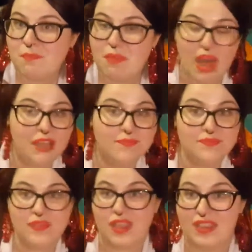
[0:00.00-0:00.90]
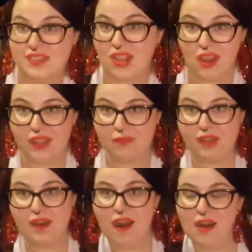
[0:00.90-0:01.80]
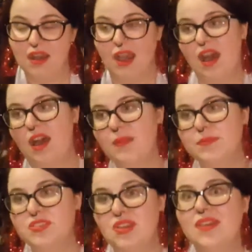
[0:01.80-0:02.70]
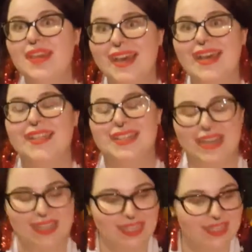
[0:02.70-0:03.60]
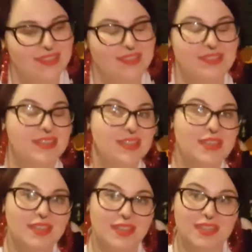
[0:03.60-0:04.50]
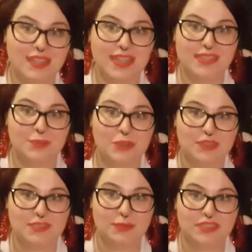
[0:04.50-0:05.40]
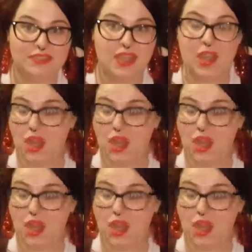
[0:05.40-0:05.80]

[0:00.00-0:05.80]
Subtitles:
but there's time. So yeah, that is my Christmas.